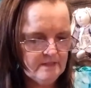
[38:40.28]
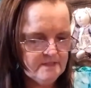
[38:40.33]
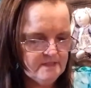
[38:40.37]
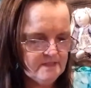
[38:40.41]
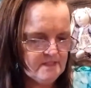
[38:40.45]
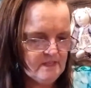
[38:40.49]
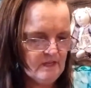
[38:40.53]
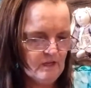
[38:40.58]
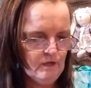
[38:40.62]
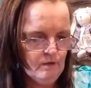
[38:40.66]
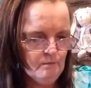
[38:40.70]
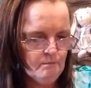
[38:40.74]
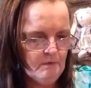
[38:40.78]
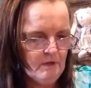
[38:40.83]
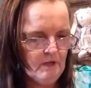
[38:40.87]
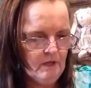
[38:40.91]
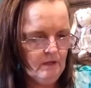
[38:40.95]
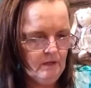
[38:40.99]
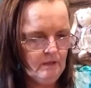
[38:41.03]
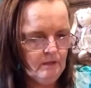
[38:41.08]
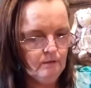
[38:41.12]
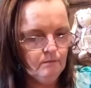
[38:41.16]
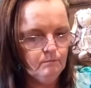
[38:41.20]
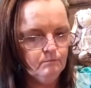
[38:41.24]
Some
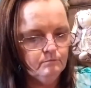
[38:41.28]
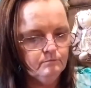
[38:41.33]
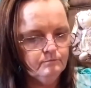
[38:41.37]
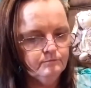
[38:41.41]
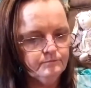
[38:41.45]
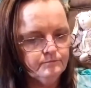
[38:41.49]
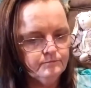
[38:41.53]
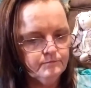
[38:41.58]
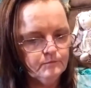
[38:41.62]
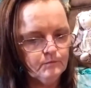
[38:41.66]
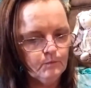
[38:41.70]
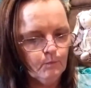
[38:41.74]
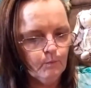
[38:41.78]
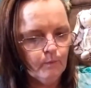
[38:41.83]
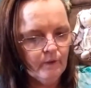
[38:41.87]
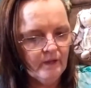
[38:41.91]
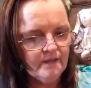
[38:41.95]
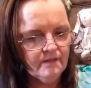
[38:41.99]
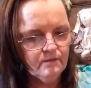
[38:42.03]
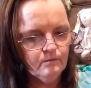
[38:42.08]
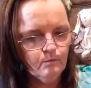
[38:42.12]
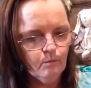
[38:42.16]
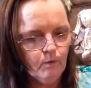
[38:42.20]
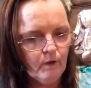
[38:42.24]
um,
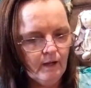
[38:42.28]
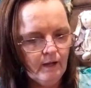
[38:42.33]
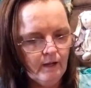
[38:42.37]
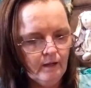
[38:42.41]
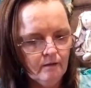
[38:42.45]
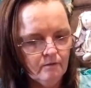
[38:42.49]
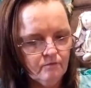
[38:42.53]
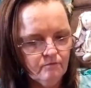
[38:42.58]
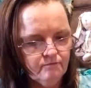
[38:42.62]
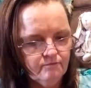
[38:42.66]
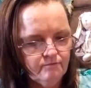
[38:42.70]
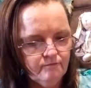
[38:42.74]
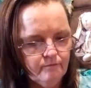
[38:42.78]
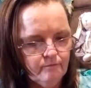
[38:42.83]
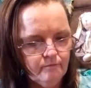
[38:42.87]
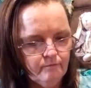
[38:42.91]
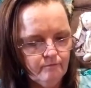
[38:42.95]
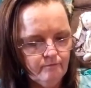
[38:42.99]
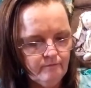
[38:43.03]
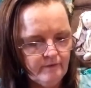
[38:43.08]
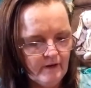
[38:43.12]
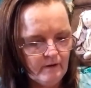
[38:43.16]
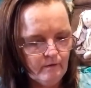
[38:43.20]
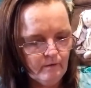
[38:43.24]
Wet n Wild
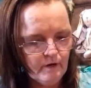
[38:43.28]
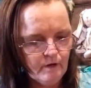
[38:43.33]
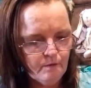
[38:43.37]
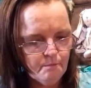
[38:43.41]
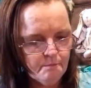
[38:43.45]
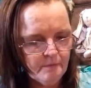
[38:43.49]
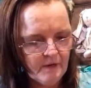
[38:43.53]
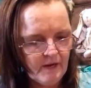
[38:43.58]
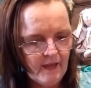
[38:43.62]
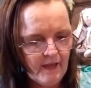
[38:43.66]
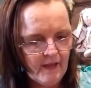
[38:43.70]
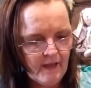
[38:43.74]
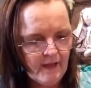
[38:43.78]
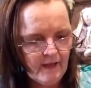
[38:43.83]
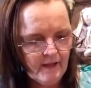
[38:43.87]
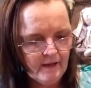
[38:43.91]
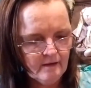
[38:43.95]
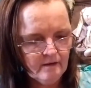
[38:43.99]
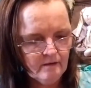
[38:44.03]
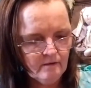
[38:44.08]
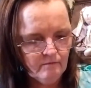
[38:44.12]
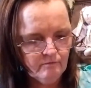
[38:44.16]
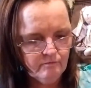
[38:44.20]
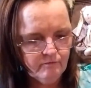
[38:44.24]
Very
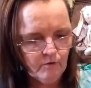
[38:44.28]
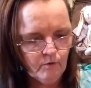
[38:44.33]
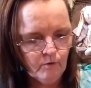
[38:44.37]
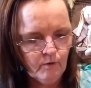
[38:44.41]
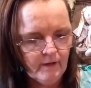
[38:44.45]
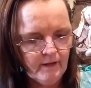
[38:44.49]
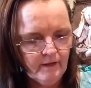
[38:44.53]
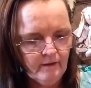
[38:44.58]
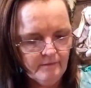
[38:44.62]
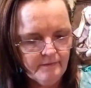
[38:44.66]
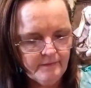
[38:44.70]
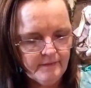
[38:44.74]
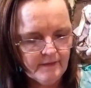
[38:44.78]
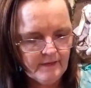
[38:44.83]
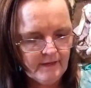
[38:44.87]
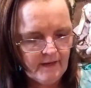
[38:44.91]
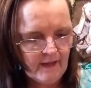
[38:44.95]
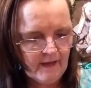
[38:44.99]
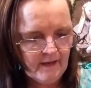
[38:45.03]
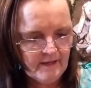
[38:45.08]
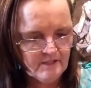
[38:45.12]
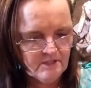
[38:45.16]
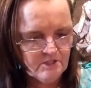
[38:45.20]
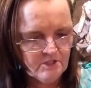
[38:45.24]
Black Full Healthy
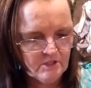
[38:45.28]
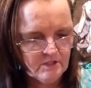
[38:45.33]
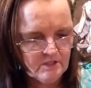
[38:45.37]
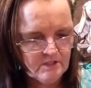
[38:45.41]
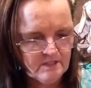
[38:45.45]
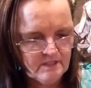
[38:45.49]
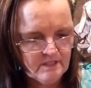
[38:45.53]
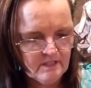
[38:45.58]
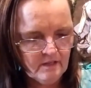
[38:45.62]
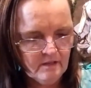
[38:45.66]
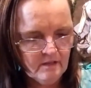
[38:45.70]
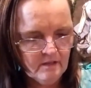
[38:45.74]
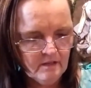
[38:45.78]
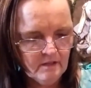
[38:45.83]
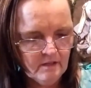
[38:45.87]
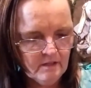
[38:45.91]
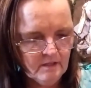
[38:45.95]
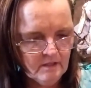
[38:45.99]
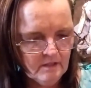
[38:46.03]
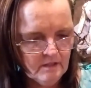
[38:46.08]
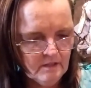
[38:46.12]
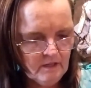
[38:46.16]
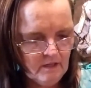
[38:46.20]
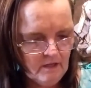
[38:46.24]
Lashes
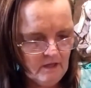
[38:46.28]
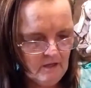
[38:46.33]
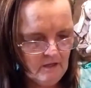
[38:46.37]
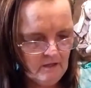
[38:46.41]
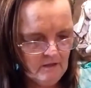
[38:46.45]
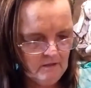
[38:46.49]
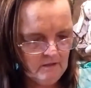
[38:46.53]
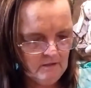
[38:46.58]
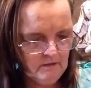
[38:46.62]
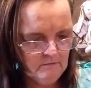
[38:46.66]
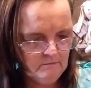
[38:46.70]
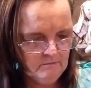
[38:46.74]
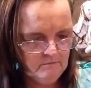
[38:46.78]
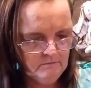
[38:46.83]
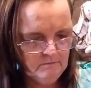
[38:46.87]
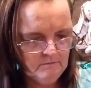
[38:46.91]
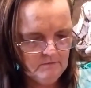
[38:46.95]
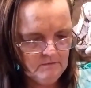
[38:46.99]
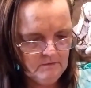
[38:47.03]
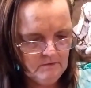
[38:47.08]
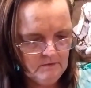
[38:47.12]
um,